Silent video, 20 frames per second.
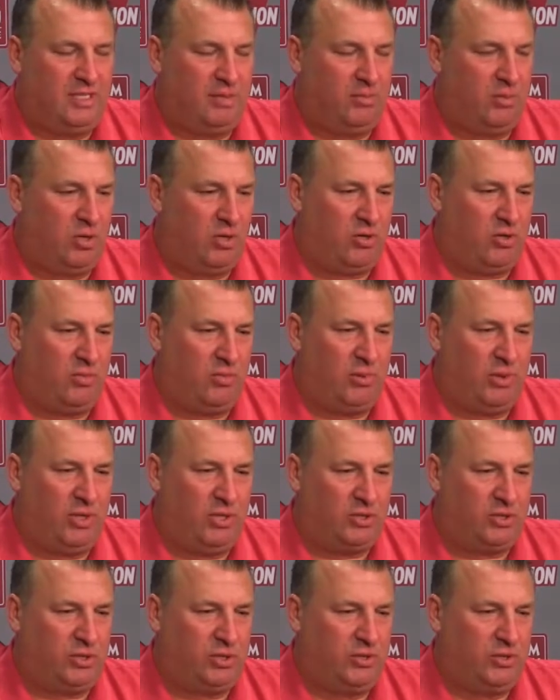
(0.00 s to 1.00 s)
They brought good
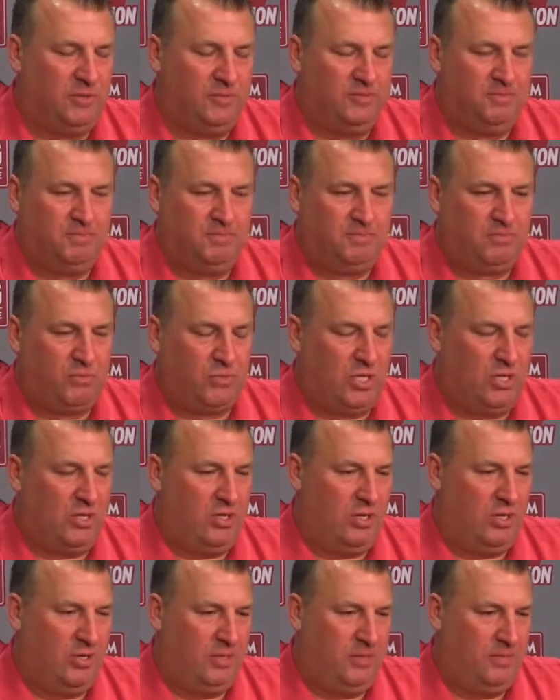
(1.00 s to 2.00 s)
pressure,
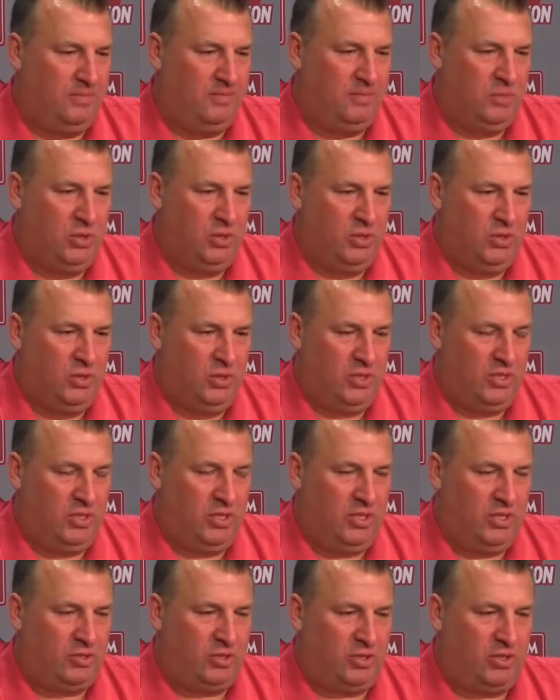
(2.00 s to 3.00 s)

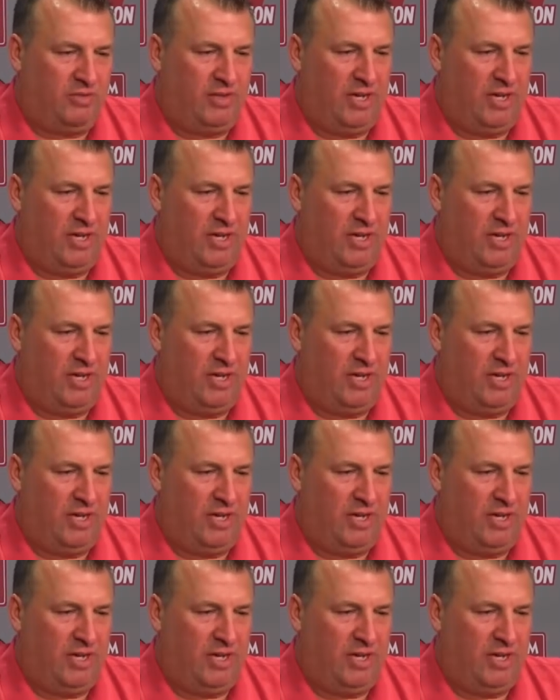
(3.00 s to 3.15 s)
took